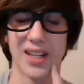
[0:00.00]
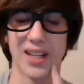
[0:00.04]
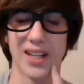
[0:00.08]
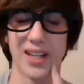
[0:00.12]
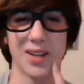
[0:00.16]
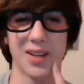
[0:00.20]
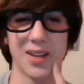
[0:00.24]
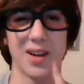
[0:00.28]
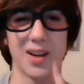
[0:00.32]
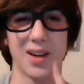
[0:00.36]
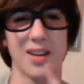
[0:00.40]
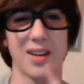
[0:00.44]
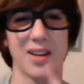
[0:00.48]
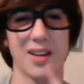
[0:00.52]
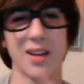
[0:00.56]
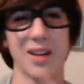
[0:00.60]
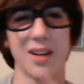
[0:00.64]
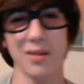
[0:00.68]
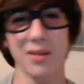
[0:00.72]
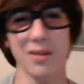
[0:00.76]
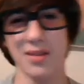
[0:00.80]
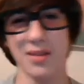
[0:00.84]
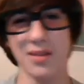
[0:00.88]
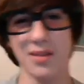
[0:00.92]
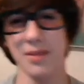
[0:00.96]

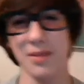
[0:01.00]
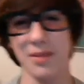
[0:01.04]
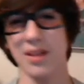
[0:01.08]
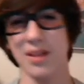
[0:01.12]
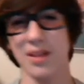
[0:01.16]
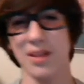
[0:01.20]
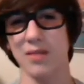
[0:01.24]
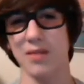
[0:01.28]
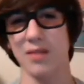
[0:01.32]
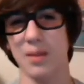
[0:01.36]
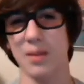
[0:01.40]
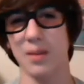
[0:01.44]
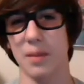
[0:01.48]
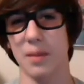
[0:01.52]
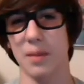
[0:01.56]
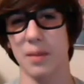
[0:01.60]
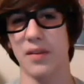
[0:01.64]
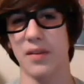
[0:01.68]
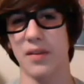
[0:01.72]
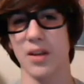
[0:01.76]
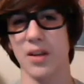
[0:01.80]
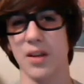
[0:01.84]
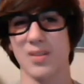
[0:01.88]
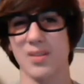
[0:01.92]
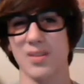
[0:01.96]
And something I don't get about my
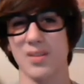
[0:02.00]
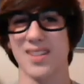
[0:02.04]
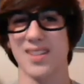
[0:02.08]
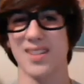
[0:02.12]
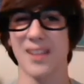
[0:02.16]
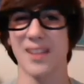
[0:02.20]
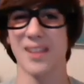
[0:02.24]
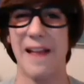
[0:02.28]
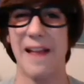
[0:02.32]
videos is,